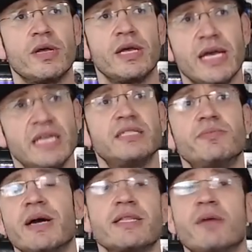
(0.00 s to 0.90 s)
is
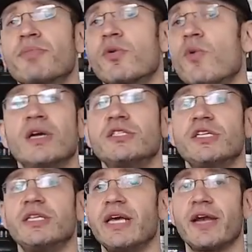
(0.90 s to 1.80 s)
my #1
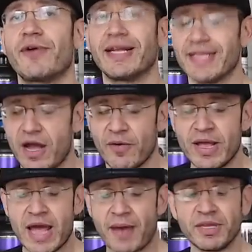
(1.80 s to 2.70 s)
GDA right now.
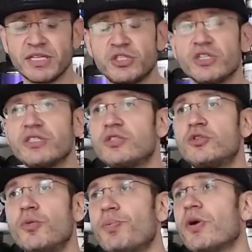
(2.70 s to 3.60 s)
I mean, it's just
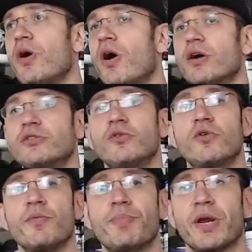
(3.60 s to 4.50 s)
super hard to
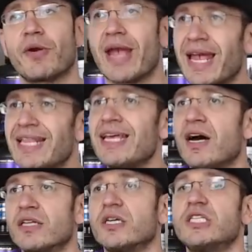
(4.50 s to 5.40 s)
compare any
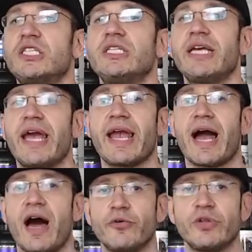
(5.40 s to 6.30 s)
other GDA
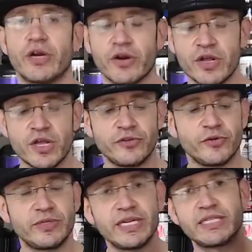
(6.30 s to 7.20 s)
out there to
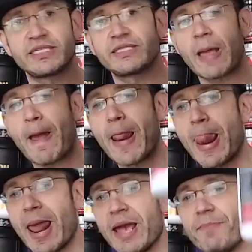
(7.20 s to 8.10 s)
this
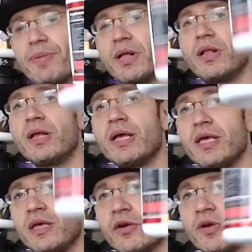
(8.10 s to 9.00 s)
label
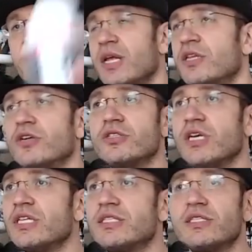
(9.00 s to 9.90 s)
here.
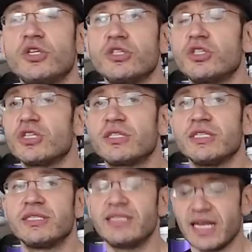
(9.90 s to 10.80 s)
It's just
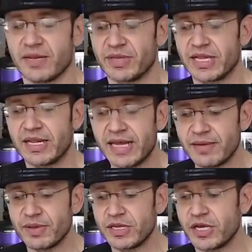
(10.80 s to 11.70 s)
insane. I mean, the
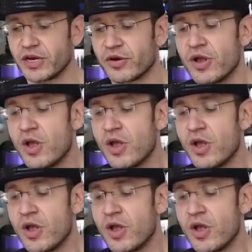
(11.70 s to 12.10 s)
label here,